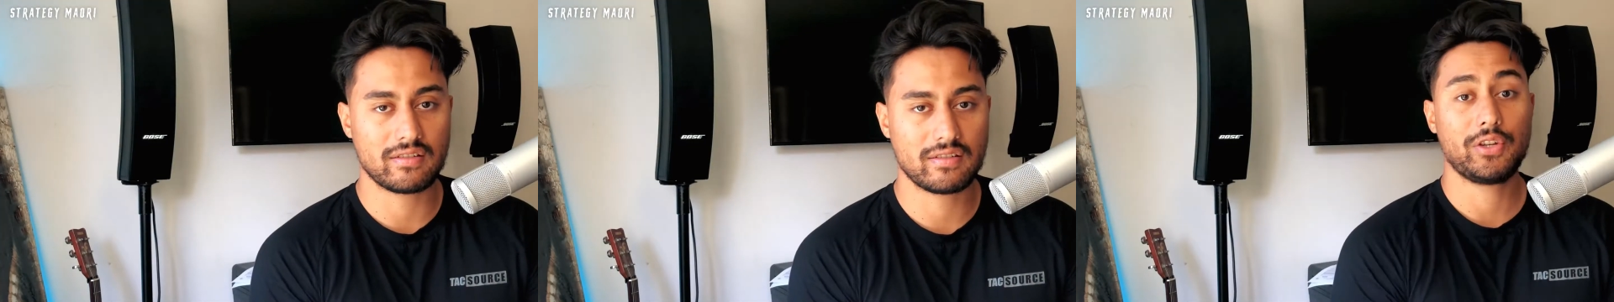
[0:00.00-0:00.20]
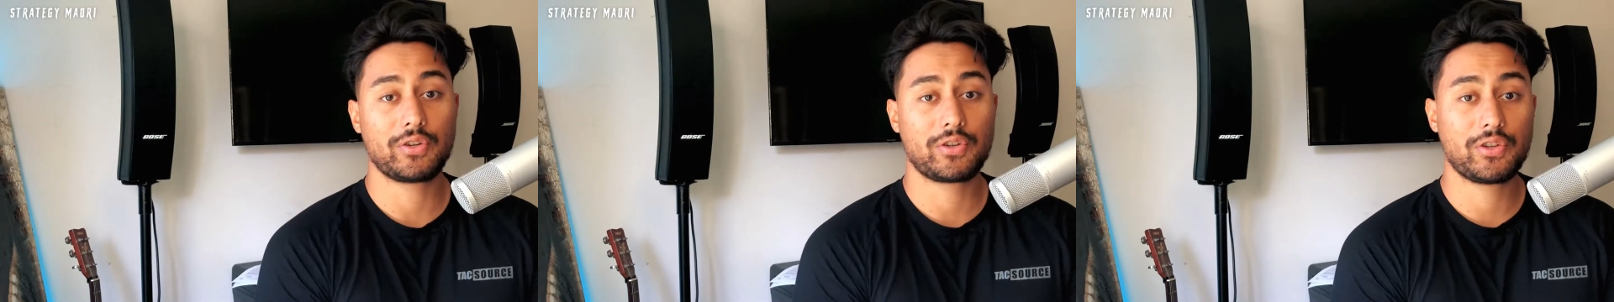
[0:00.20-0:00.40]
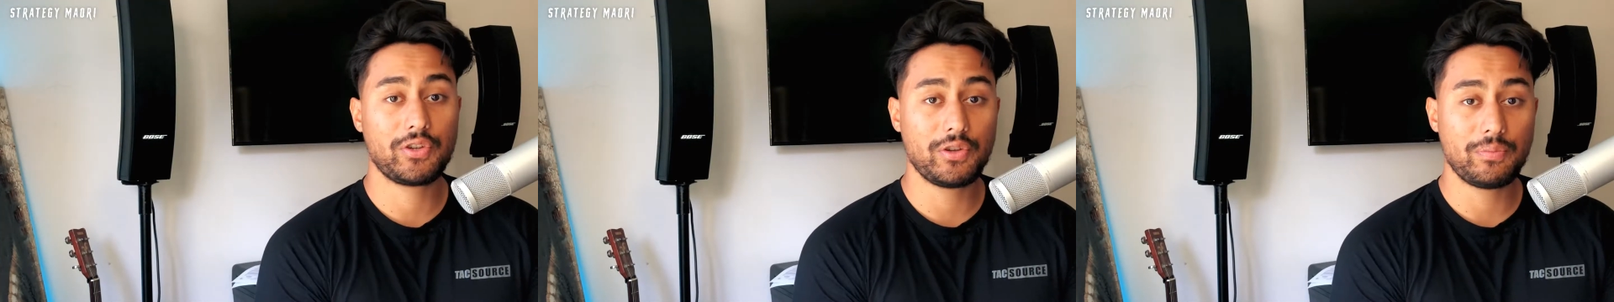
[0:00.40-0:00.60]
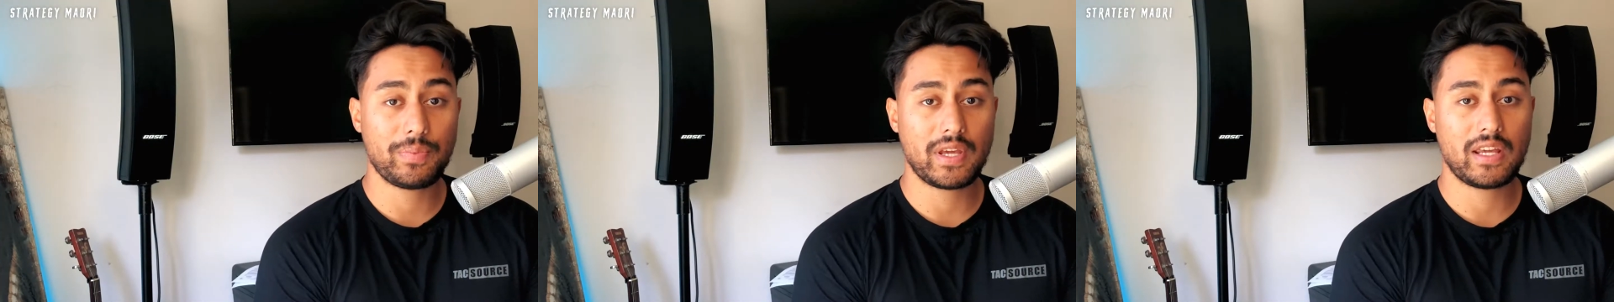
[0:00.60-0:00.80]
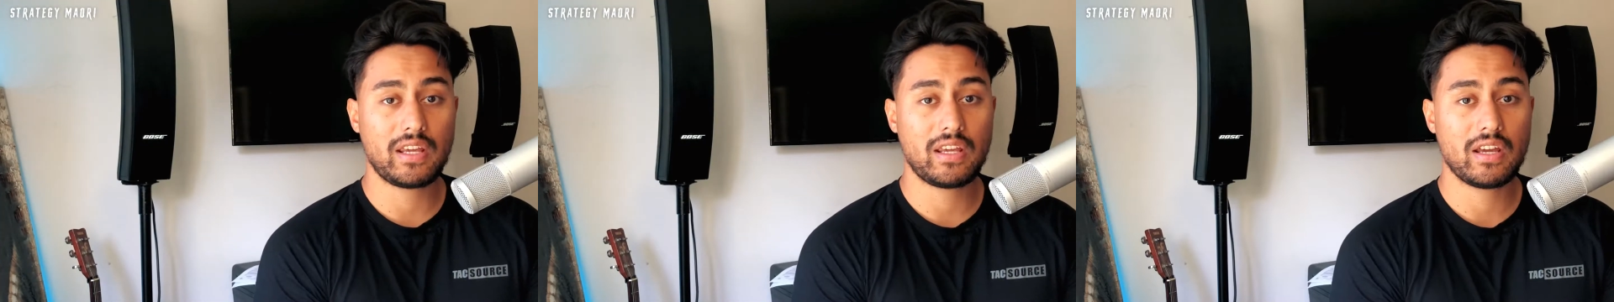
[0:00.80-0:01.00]
Your
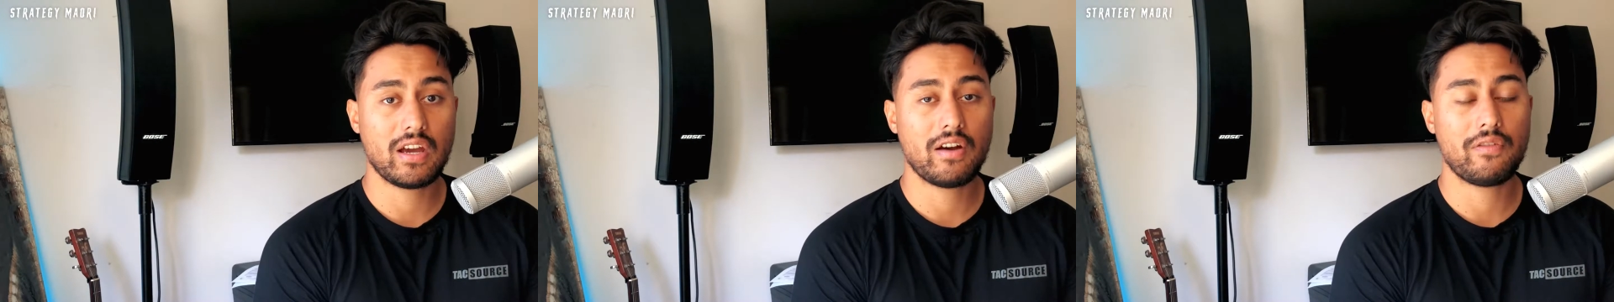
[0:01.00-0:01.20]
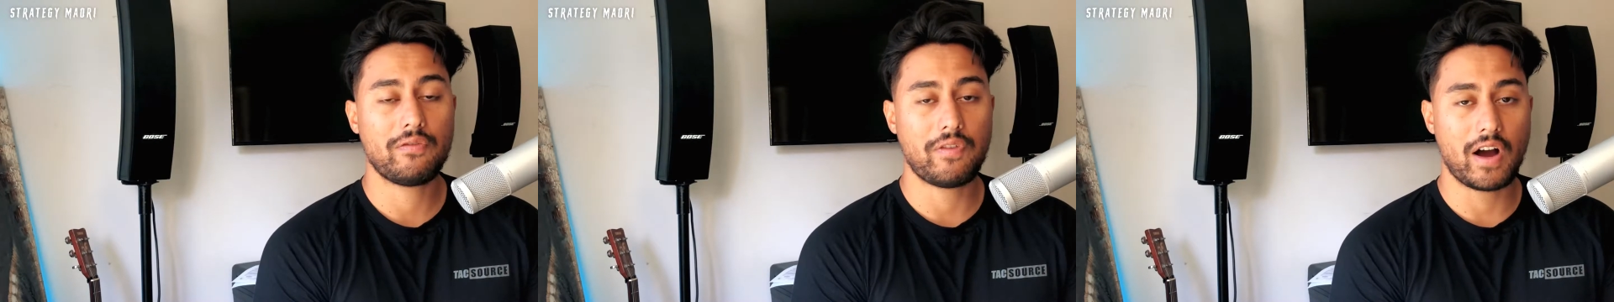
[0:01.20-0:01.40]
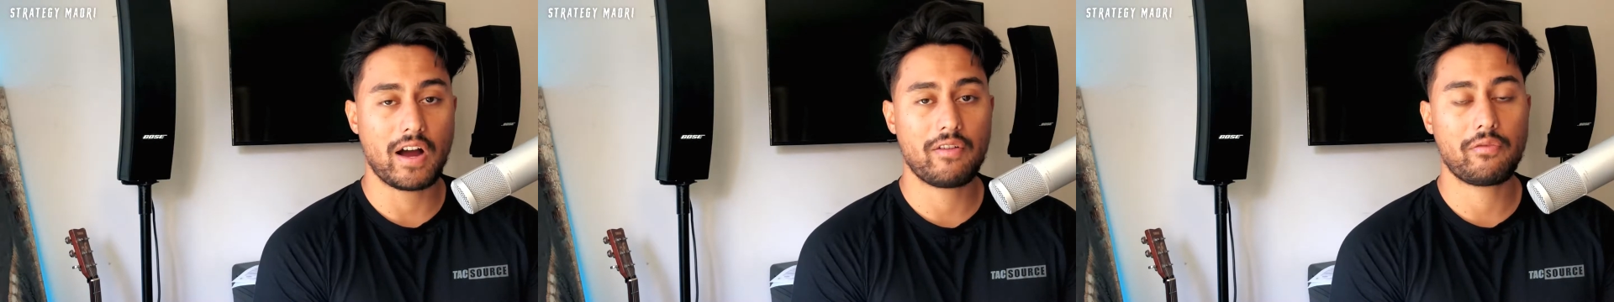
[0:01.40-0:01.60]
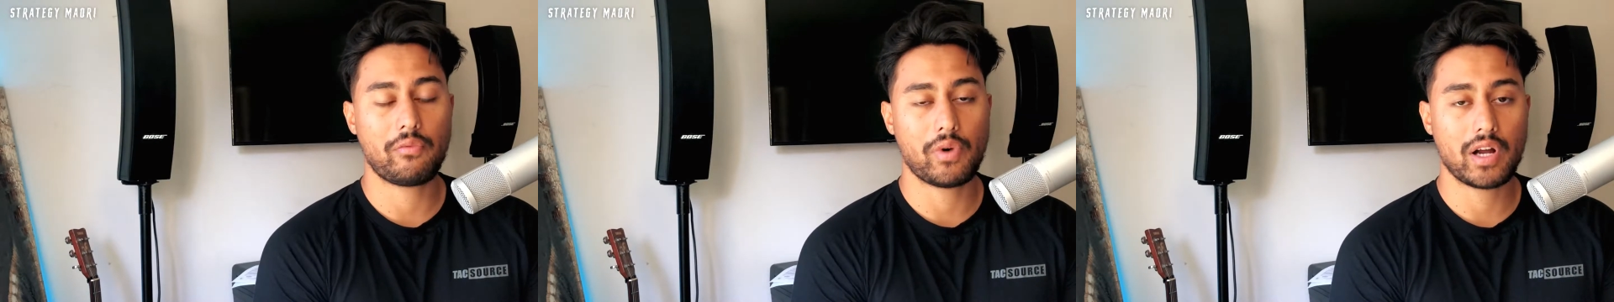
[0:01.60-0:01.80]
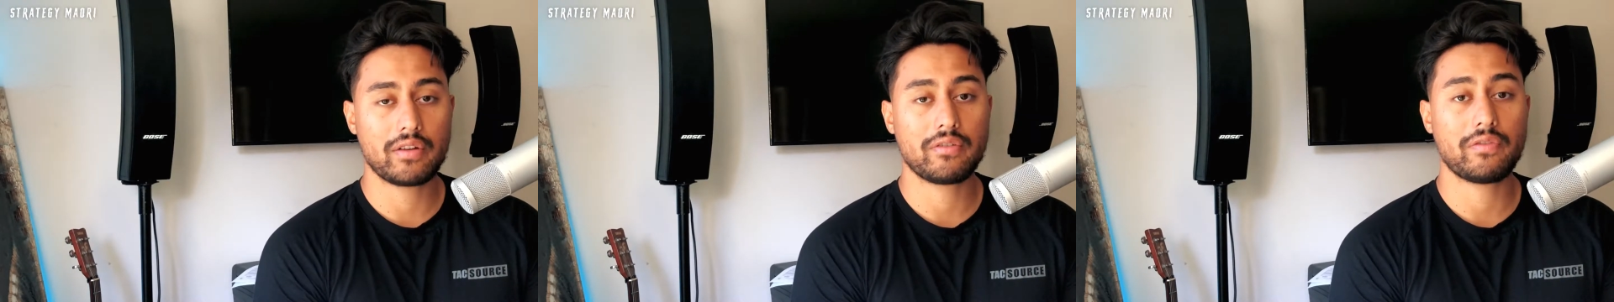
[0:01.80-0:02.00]
QP
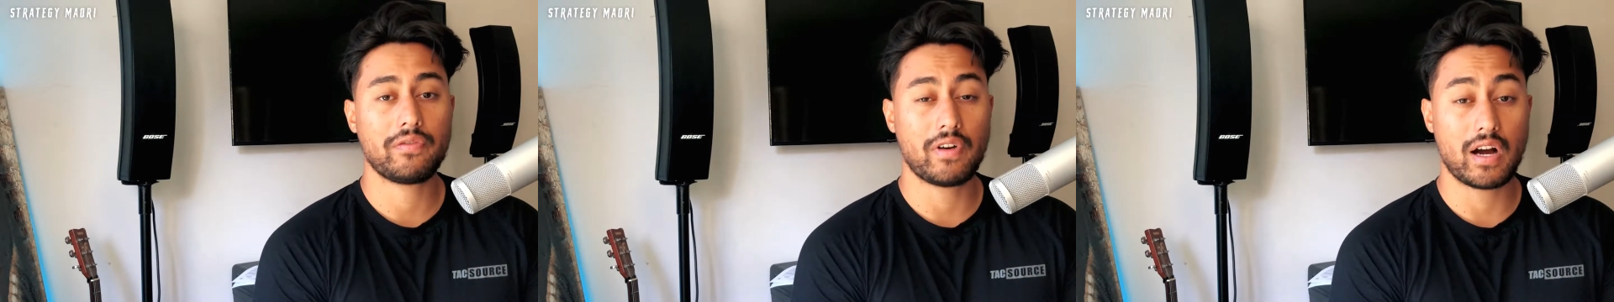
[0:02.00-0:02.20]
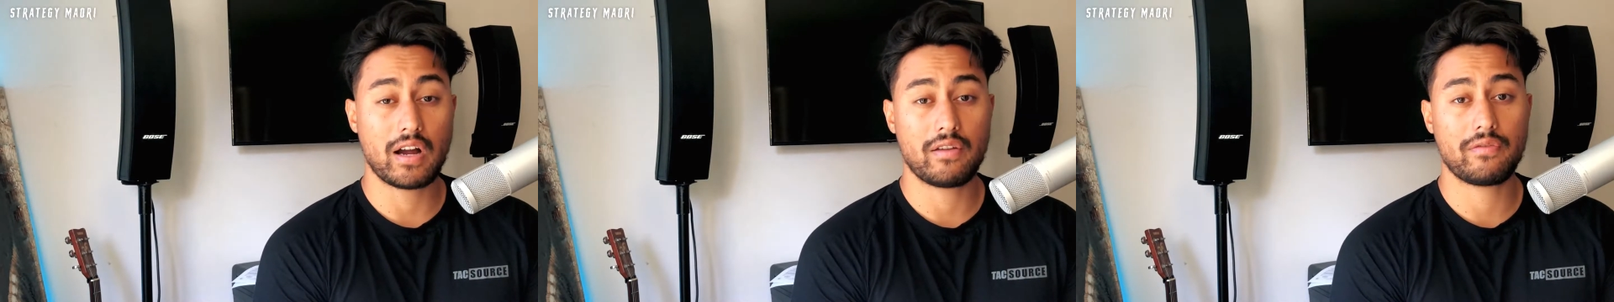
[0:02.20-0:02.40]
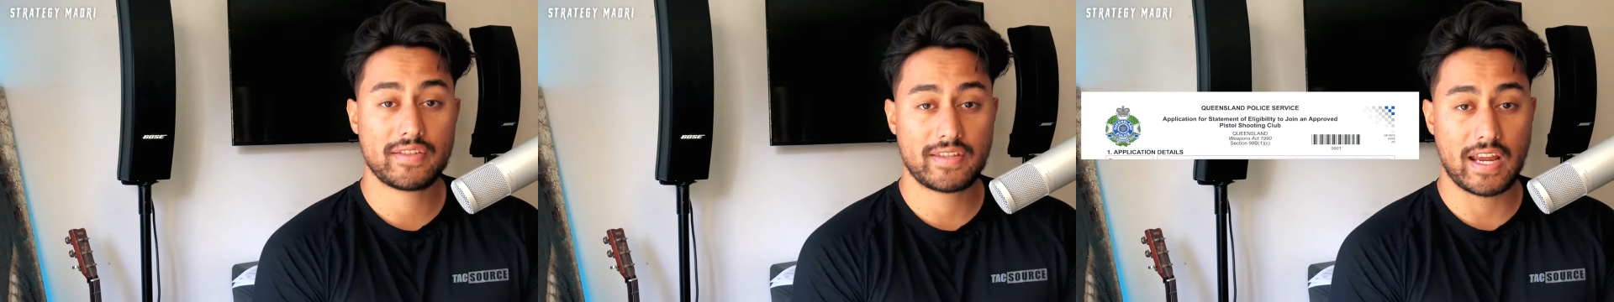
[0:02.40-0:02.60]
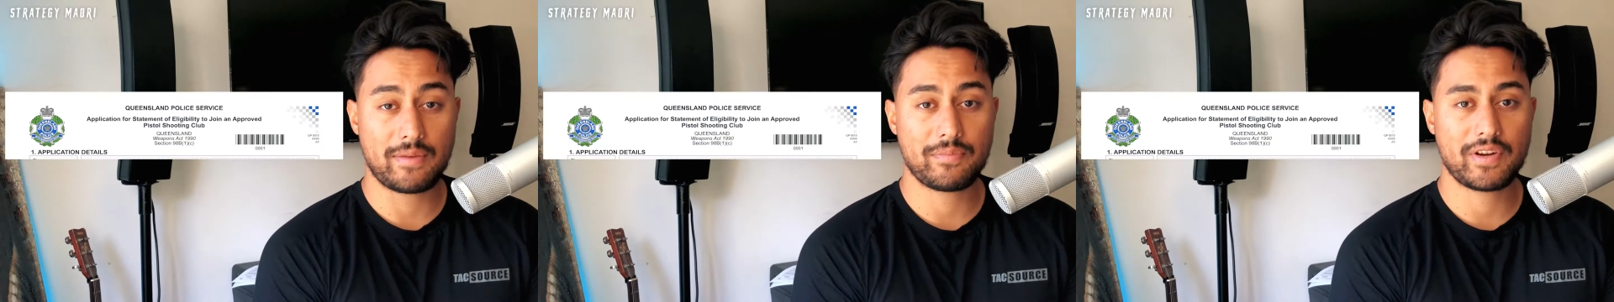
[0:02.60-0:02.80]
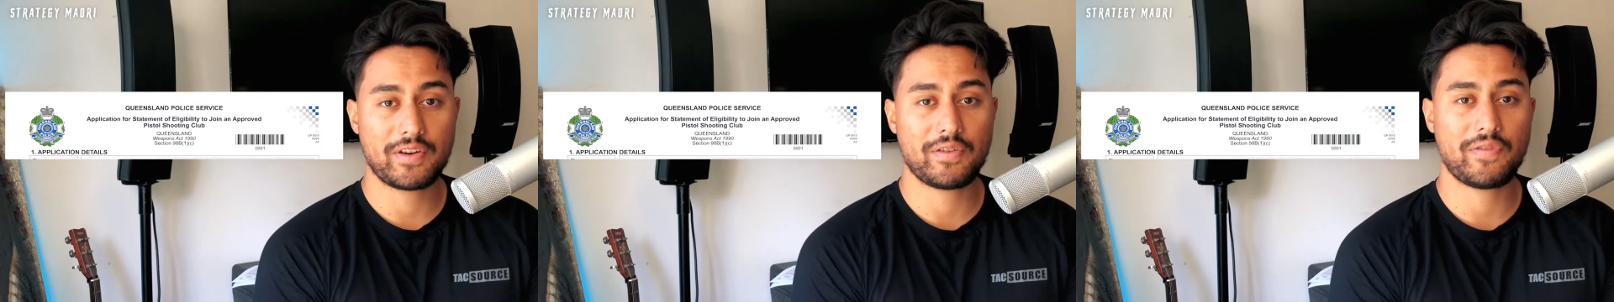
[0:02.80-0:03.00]
515 statement